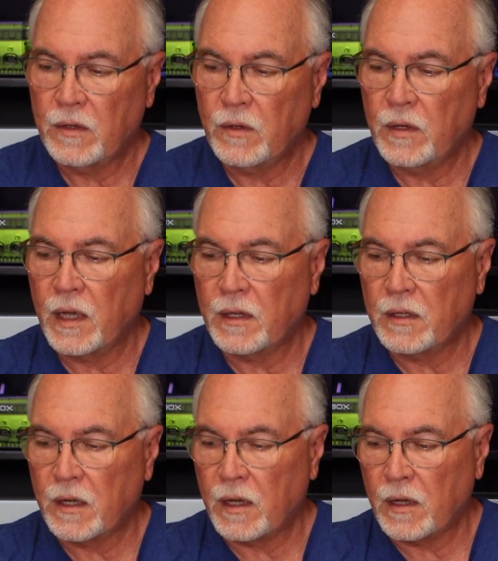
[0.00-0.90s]
you get
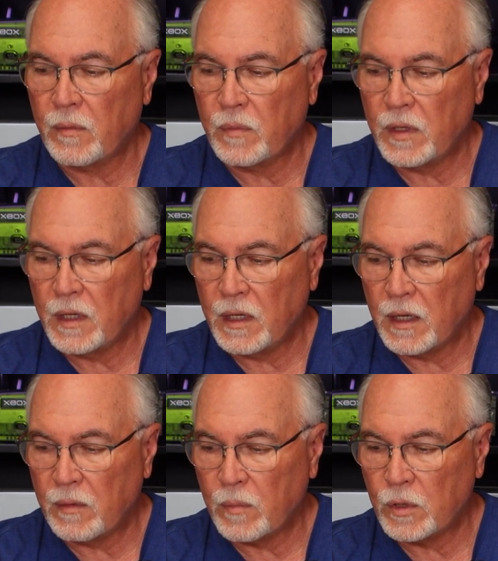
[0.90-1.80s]

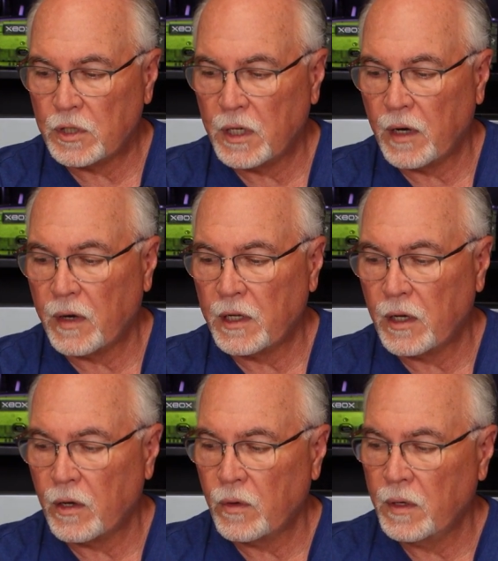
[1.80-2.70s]
the mercenary
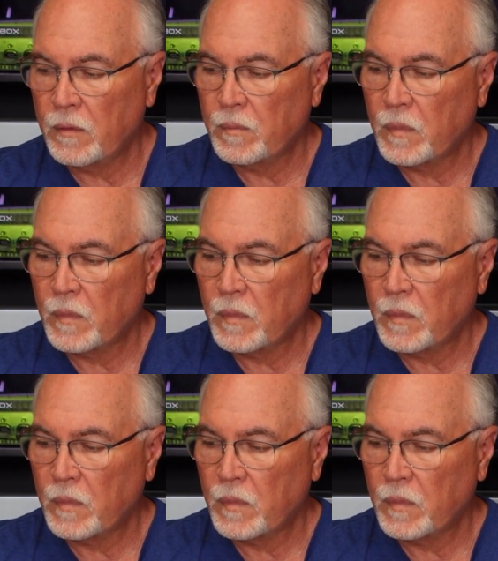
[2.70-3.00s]
code,